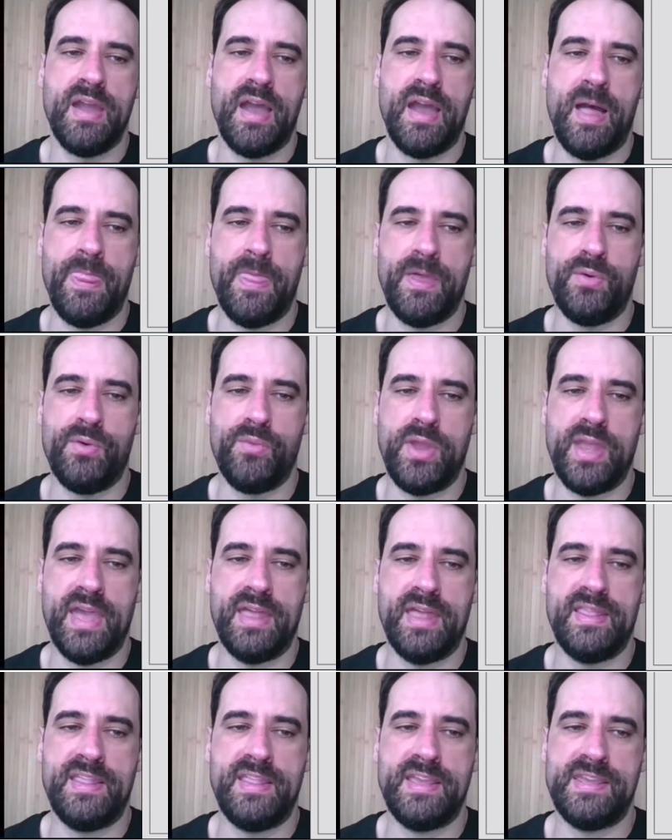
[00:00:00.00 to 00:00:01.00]
and then we
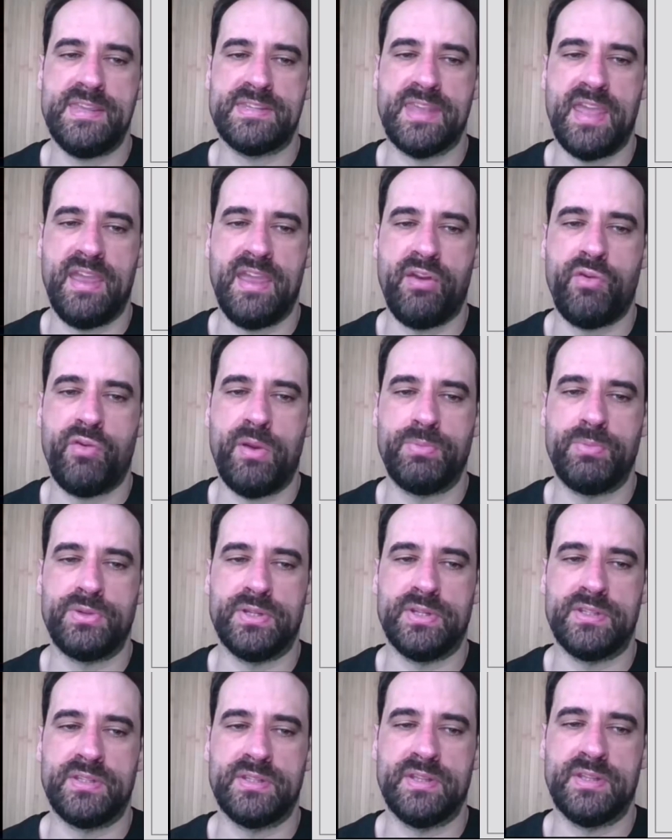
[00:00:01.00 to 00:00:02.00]
get this
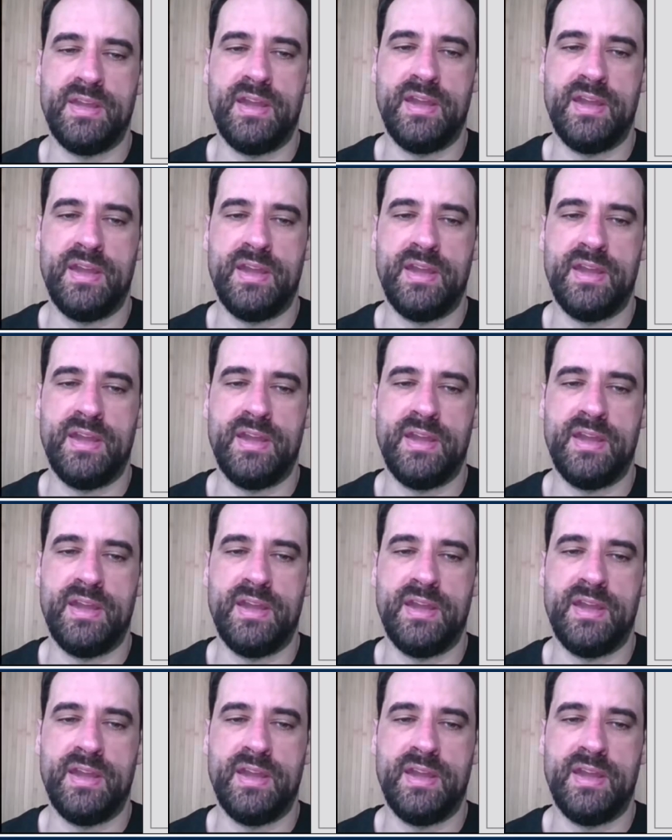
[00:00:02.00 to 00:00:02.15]
encrypted